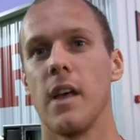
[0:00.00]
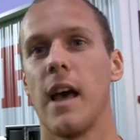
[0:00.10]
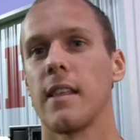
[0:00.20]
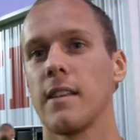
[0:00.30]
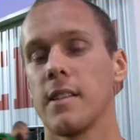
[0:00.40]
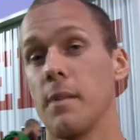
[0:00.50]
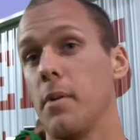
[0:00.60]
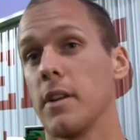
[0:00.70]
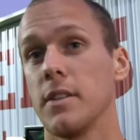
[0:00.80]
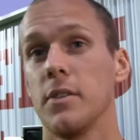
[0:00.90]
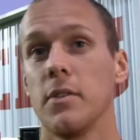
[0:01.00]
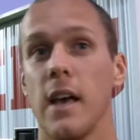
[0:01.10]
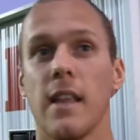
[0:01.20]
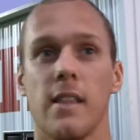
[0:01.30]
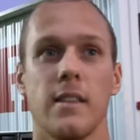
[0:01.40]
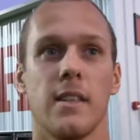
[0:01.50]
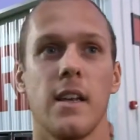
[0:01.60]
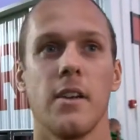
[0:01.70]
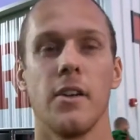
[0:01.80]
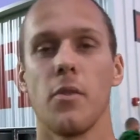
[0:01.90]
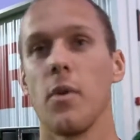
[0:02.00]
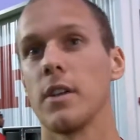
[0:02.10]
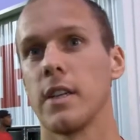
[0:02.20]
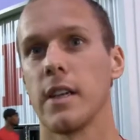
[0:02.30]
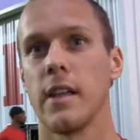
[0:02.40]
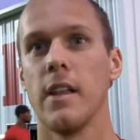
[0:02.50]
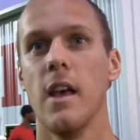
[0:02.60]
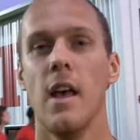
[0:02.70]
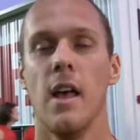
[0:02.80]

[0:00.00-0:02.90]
The athletes that I'm punting to and the athletes that are, you know, rushing, and